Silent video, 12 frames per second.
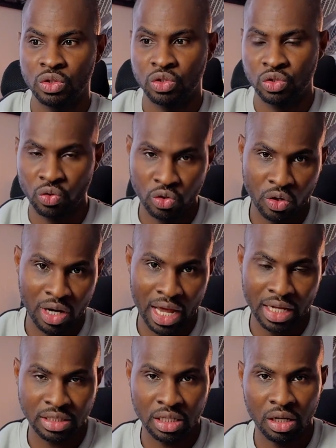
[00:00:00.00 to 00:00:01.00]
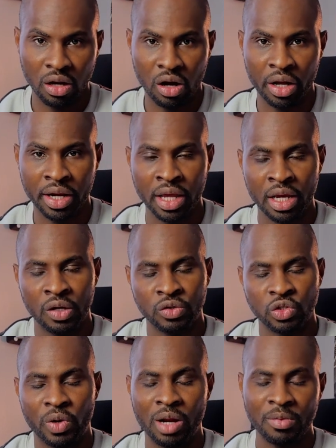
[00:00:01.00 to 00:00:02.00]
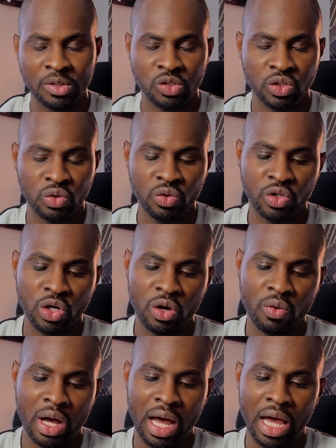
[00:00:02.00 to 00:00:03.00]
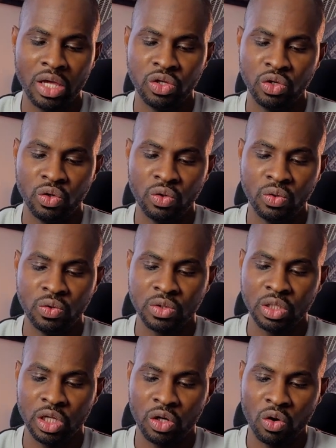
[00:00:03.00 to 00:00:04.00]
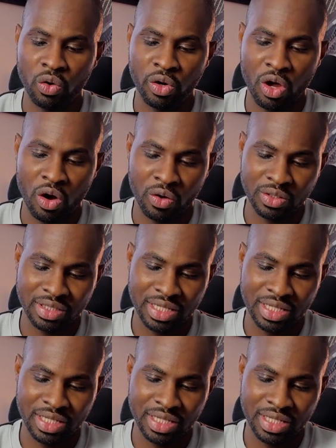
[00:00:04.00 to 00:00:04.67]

studio lights a lot. So when I'm in studio, I use the Godox